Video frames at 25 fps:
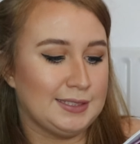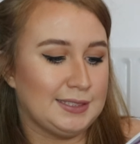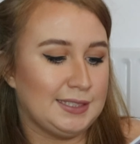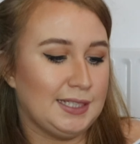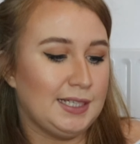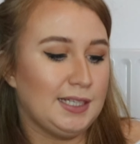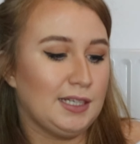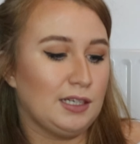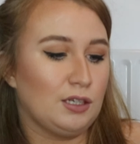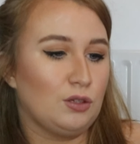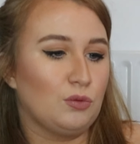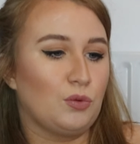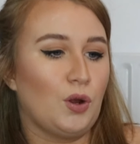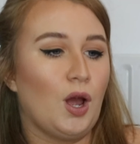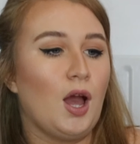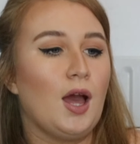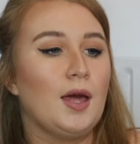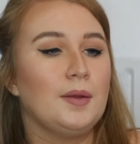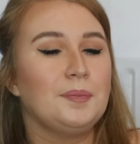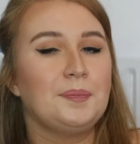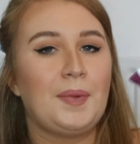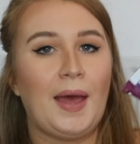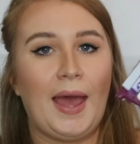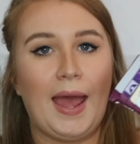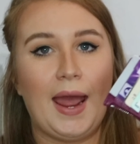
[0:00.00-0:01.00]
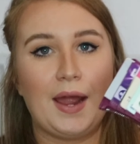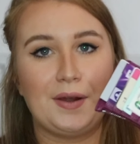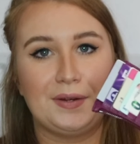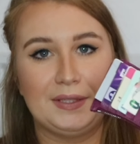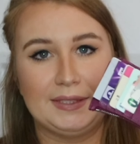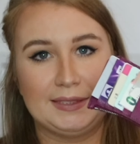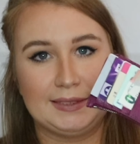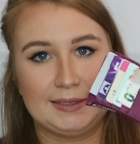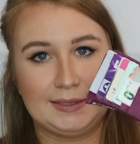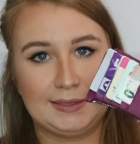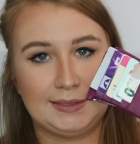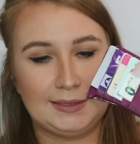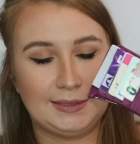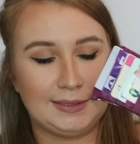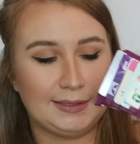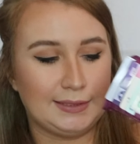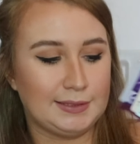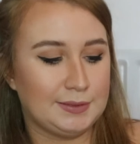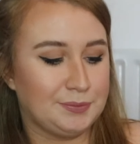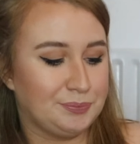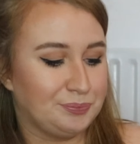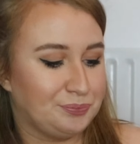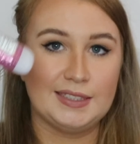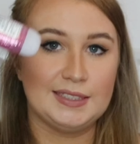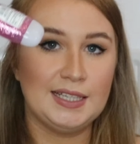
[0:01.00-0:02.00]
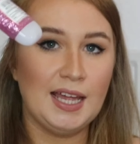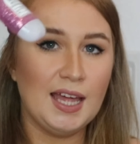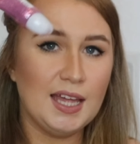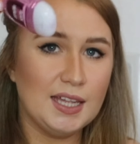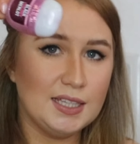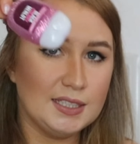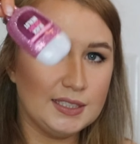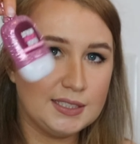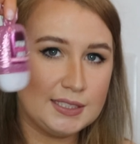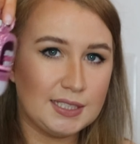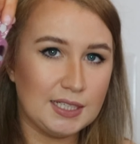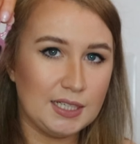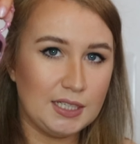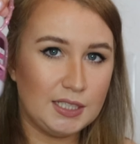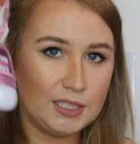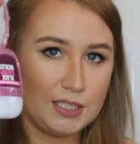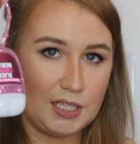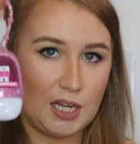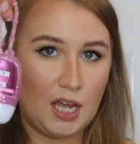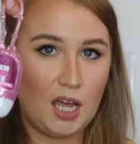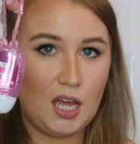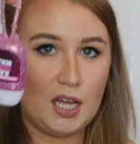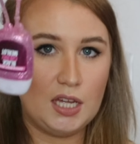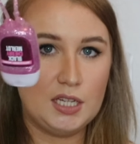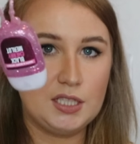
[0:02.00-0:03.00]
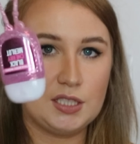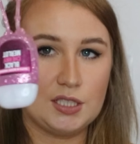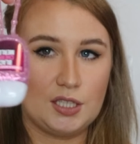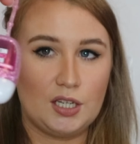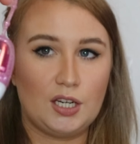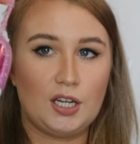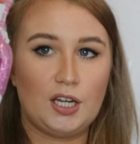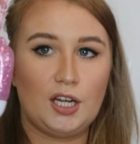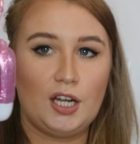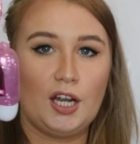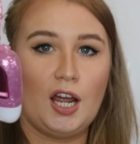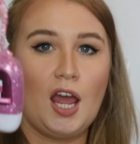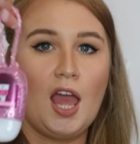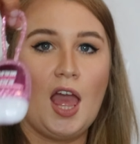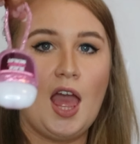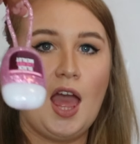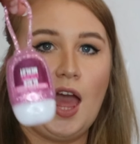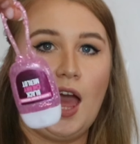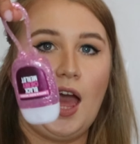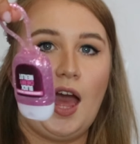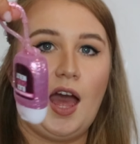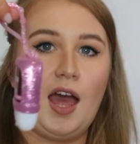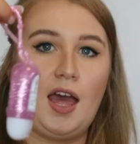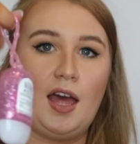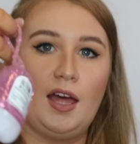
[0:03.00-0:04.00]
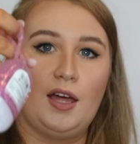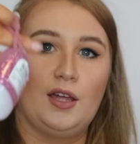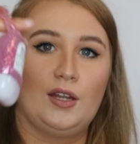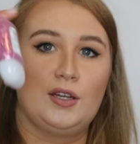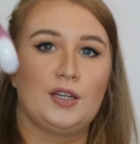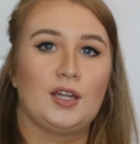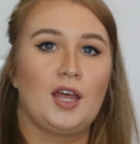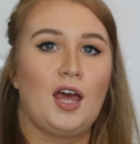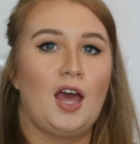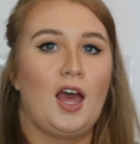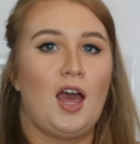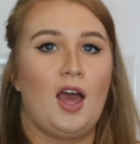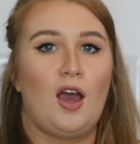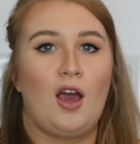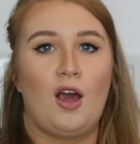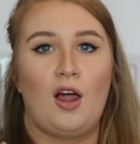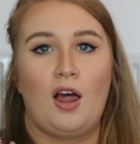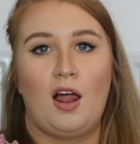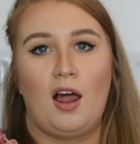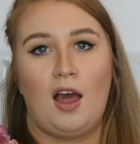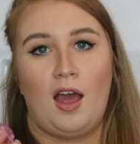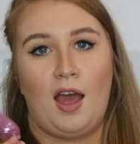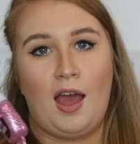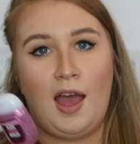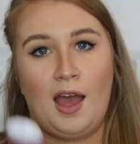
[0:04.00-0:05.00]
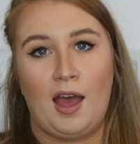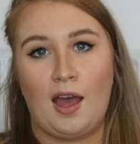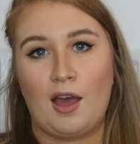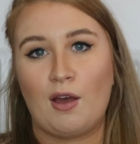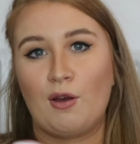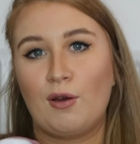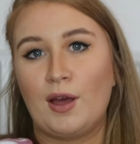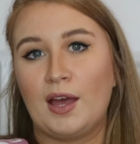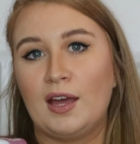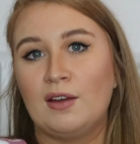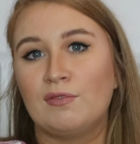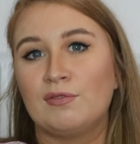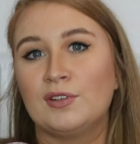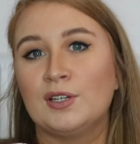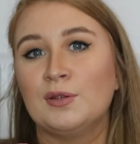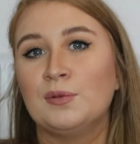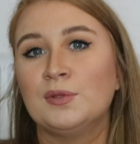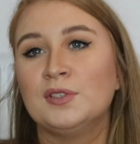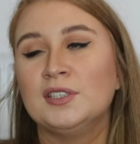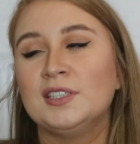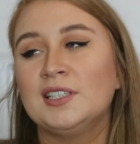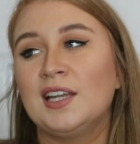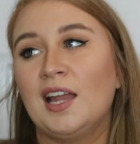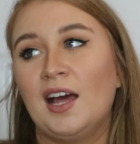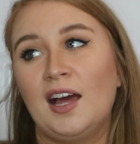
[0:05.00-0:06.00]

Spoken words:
Saint Laurent Paris. It's hand sanitizer, and how everyone